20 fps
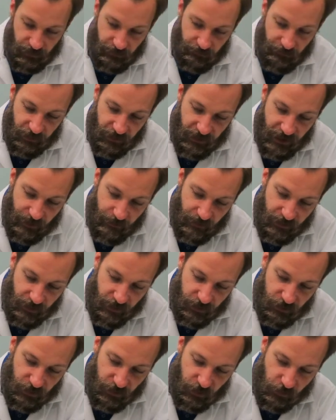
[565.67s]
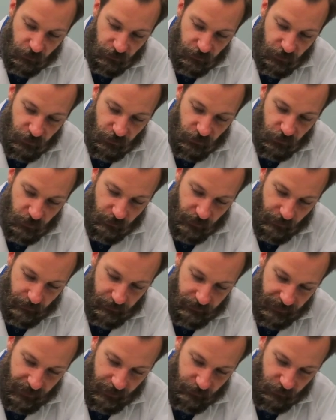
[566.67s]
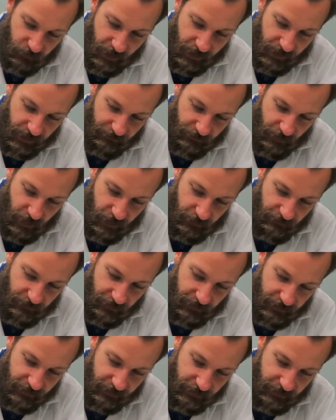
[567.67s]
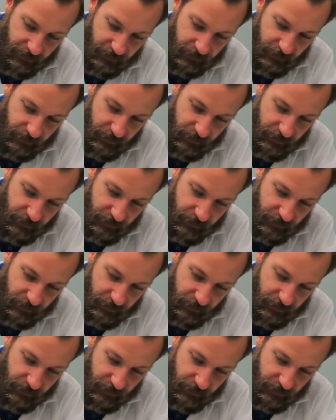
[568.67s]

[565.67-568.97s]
If you're keeping good notes, you should be able to keep track of all of this.